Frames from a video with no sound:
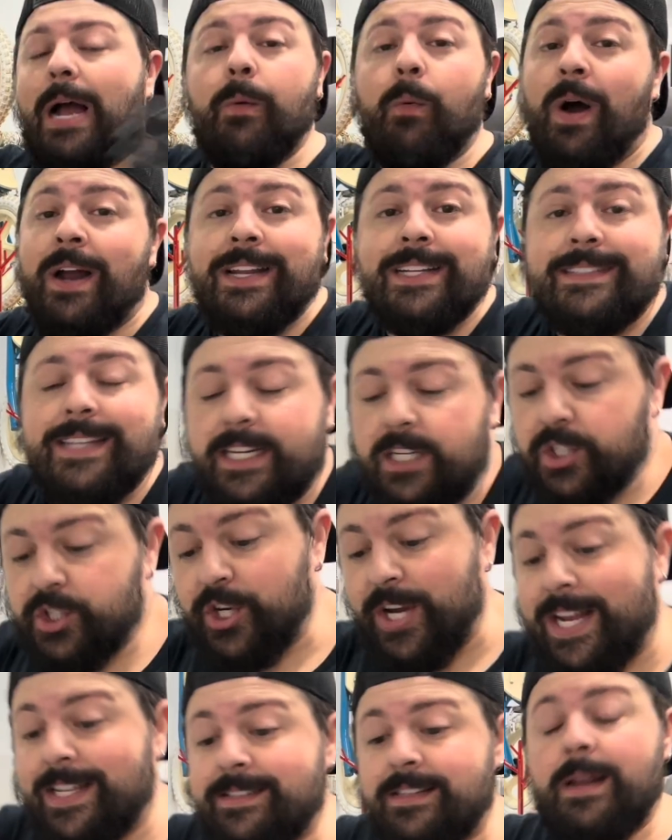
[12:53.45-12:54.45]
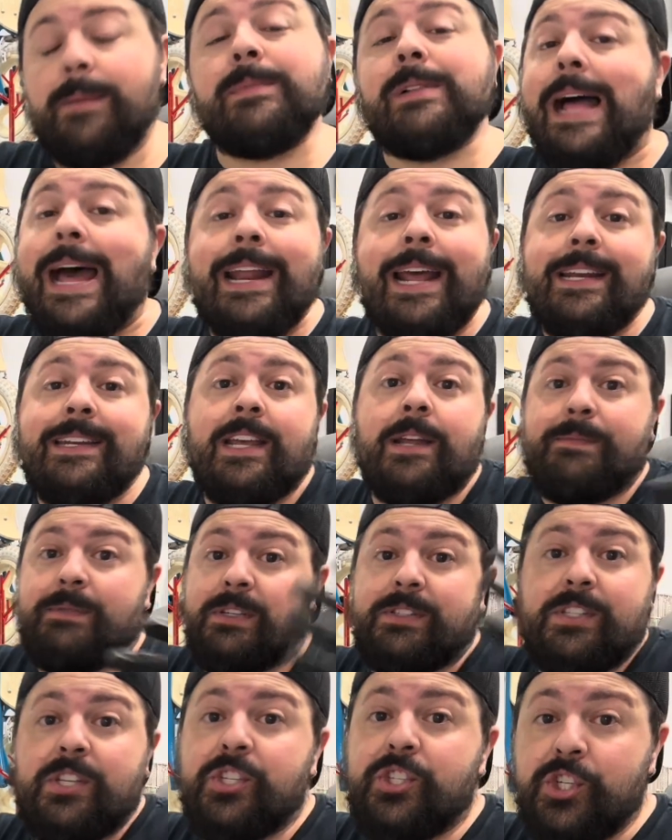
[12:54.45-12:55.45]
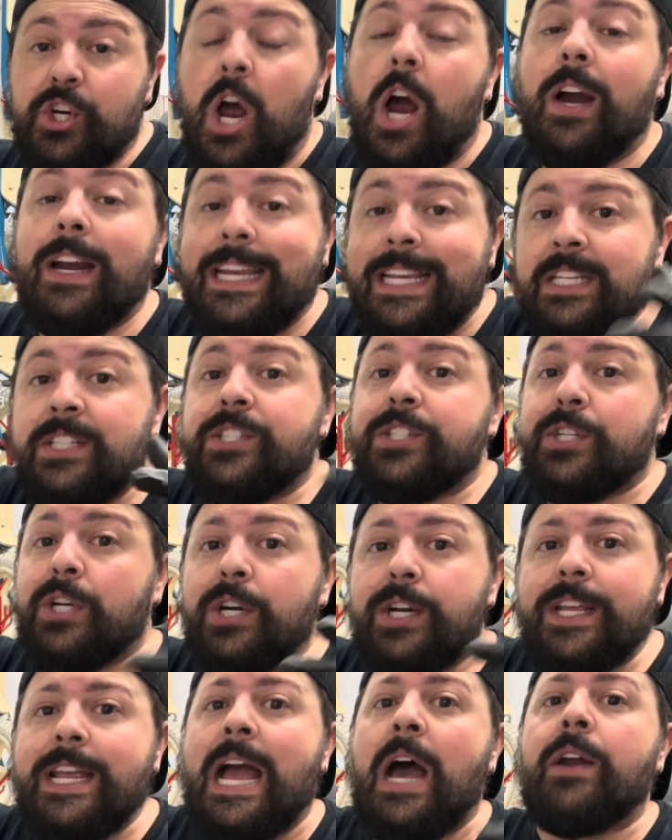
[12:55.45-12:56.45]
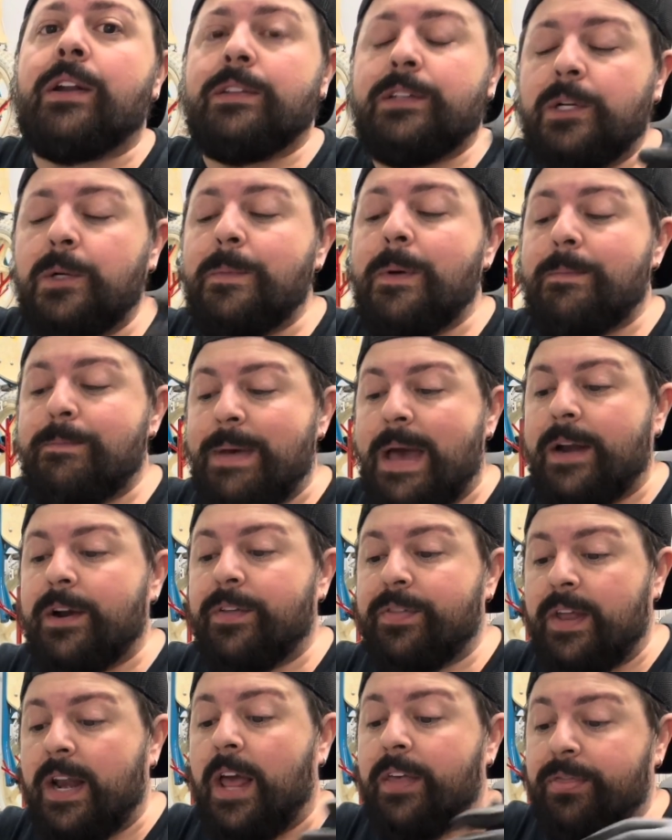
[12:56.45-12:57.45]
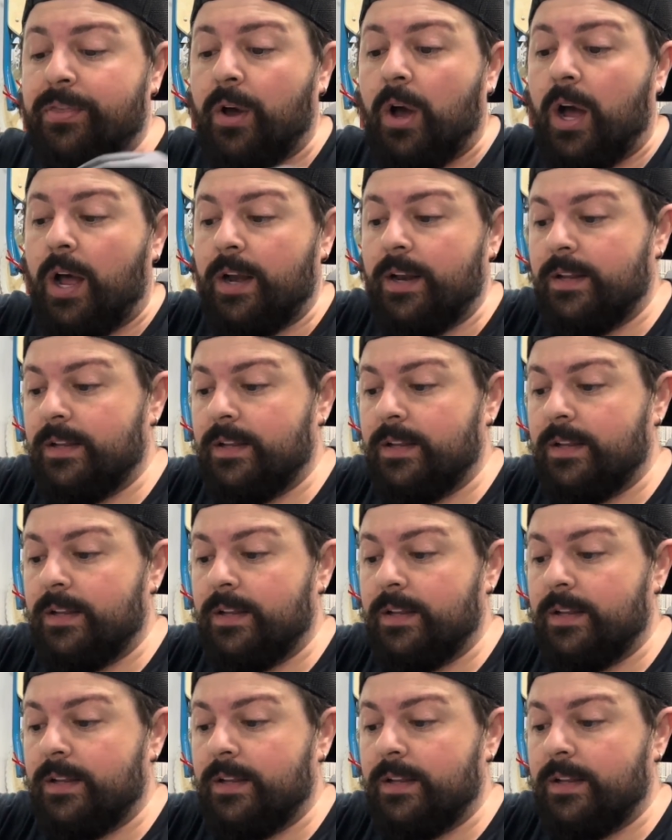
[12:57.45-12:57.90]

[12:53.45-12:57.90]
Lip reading: I wanted to take a chance, and I'm glad I did, because this jar is turning out a little bit better than I thought.